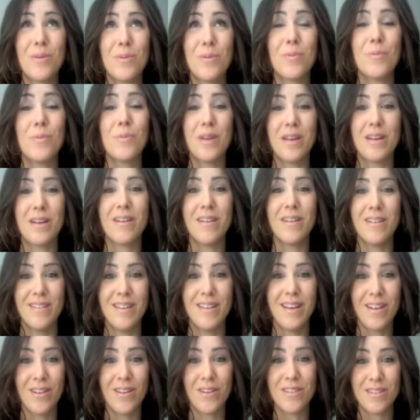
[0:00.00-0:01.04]
we are
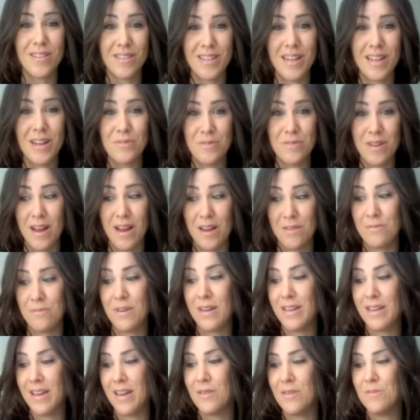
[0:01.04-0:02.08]
like on cloud 9
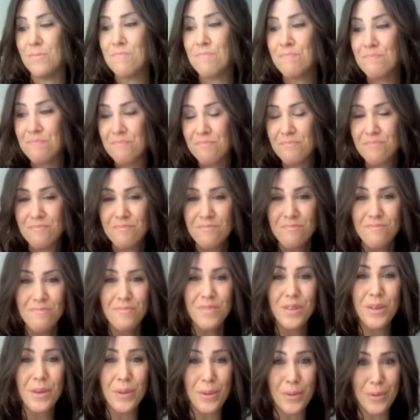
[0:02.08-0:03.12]
right now.
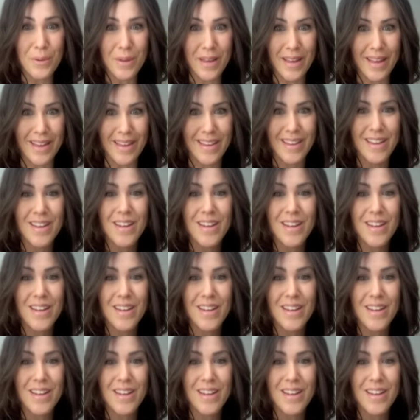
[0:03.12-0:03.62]
Okay,